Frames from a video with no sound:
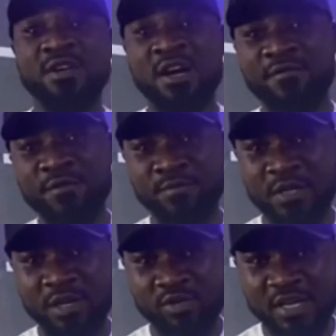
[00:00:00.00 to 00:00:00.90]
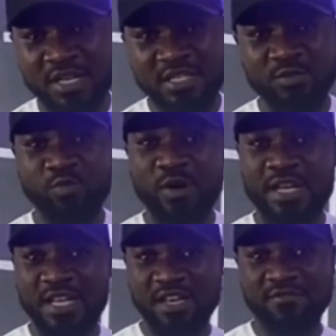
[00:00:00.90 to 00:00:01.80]
to come from the location
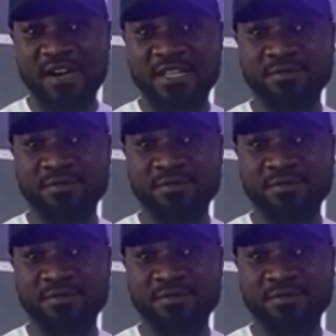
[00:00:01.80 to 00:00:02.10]
where the liver